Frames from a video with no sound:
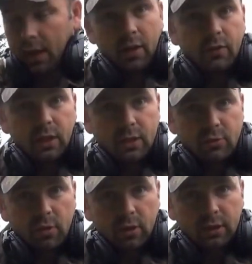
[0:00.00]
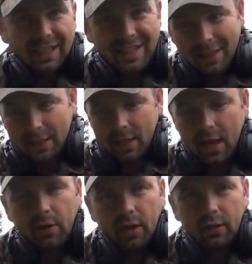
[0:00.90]
and I've really struggled in this
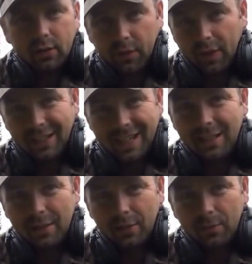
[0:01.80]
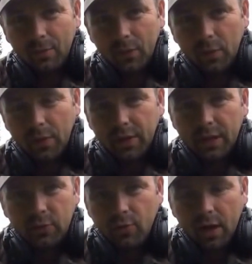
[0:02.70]
area to find anything with
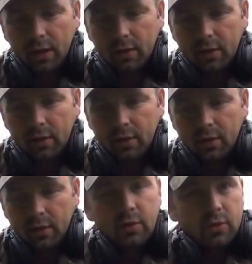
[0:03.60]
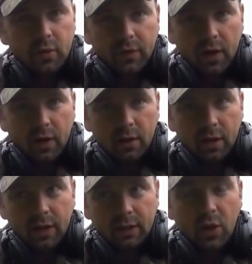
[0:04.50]
the E-Track. So far
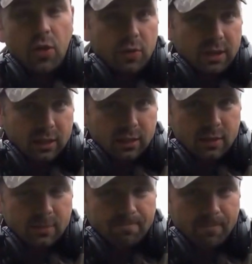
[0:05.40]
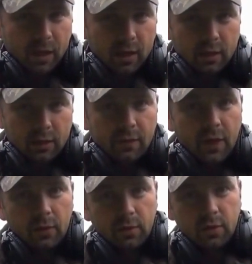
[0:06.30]
I've had 3 digs and I've
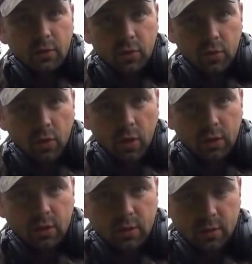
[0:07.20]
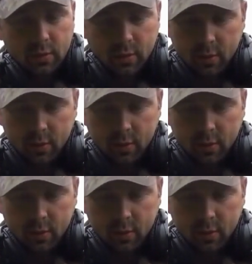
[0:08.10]
found 2 coins,